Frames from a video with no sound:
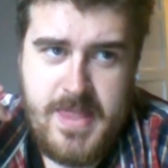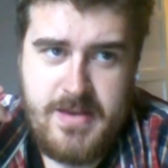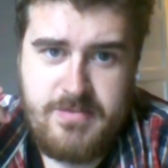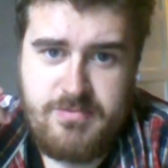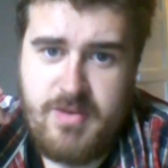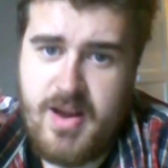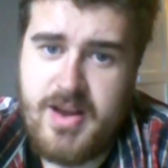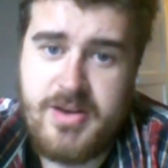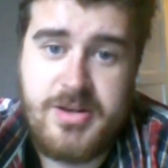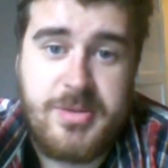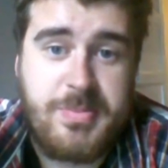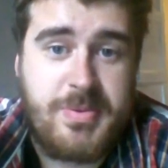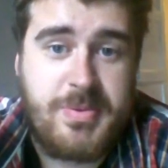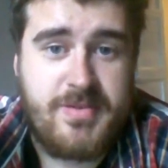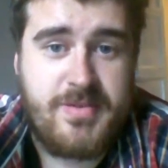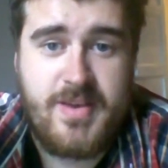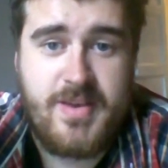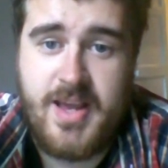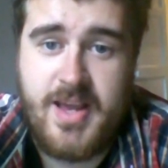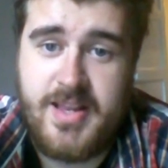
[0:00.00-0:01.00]
write a couple
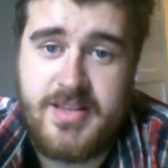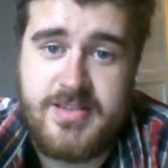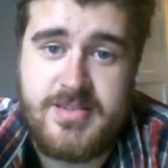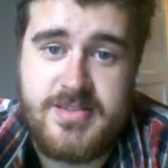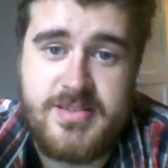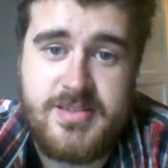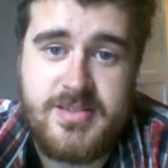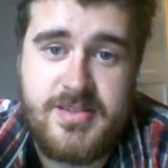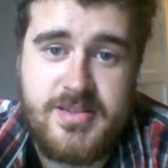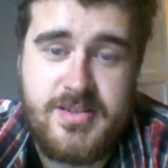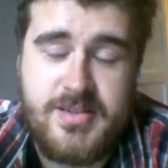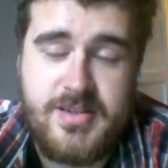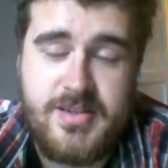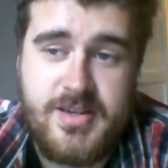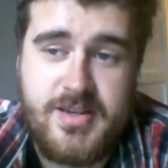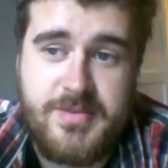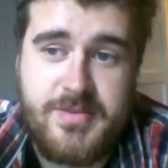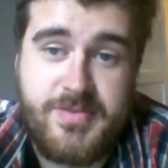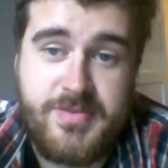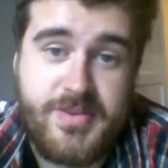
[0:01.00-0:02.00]
of lines.
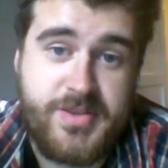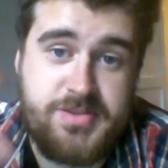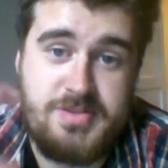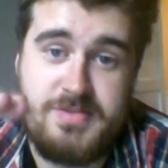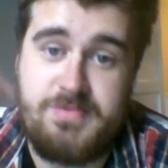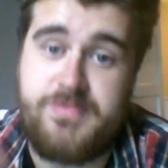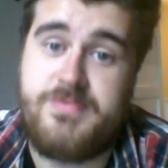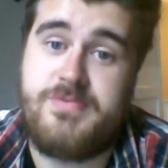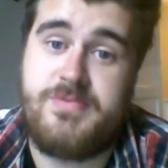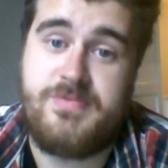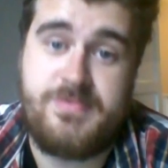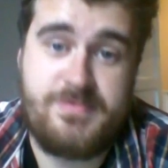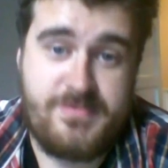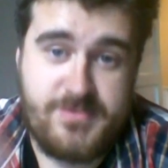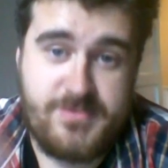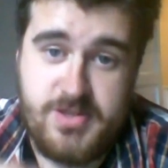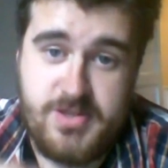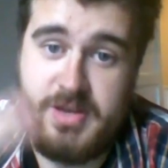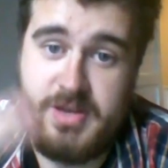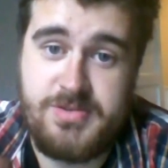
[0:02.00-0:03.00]
To